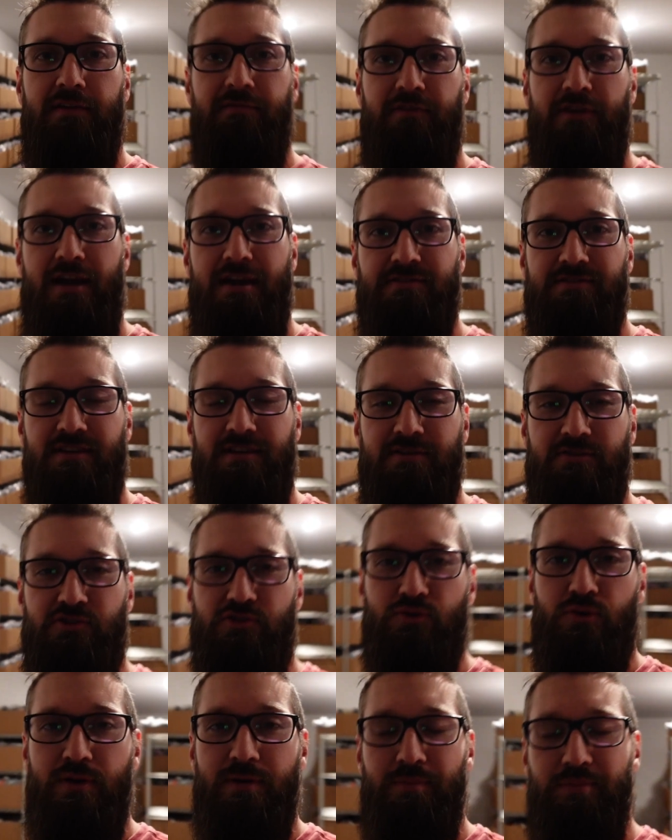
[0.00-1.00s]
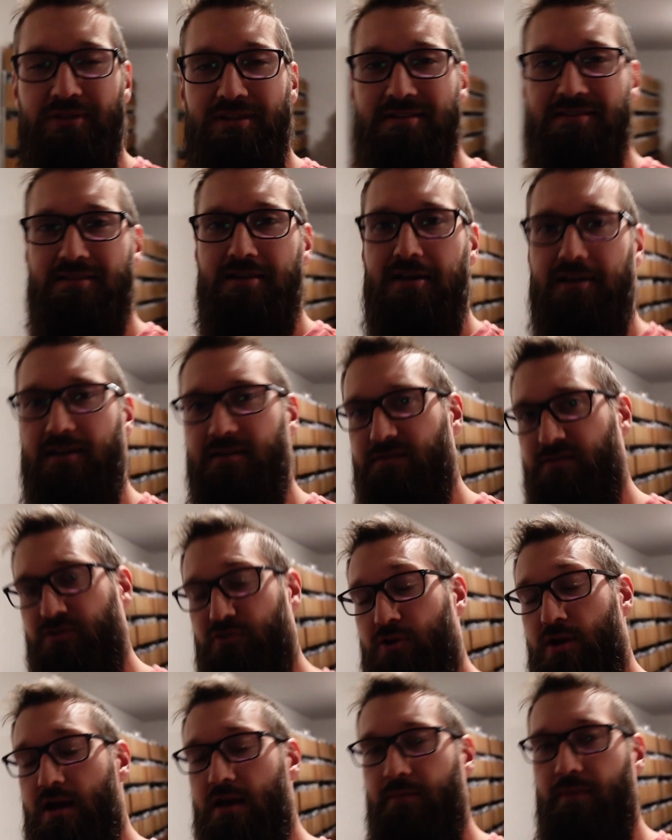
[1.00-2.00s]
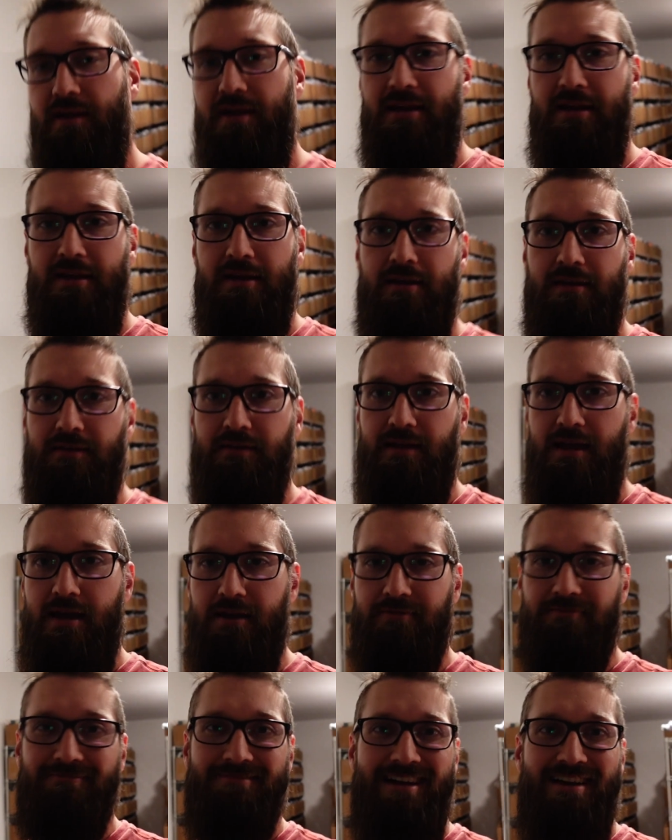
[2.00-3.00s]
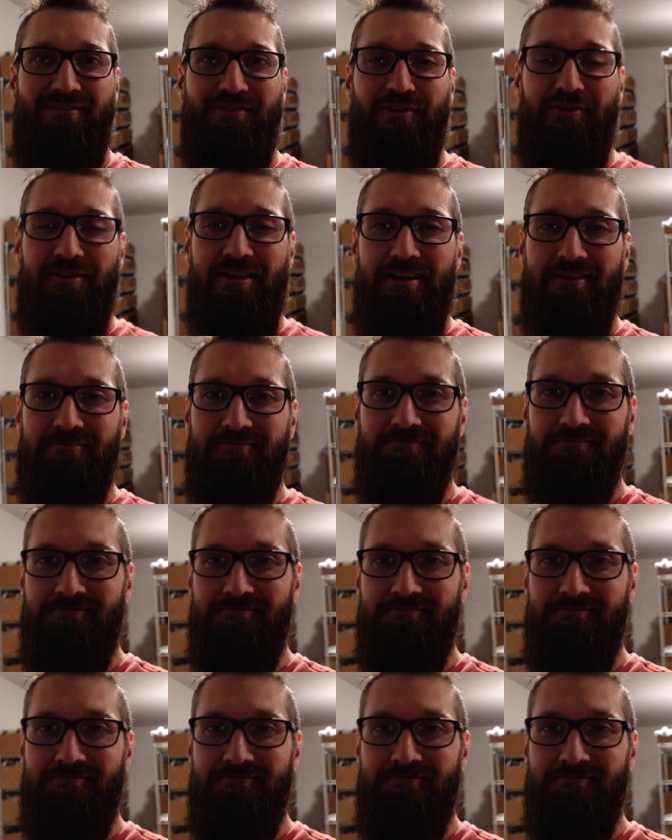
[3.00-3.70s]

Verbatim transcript: if you guys enjoyed, please like and subscribe, and yeah, have a good day.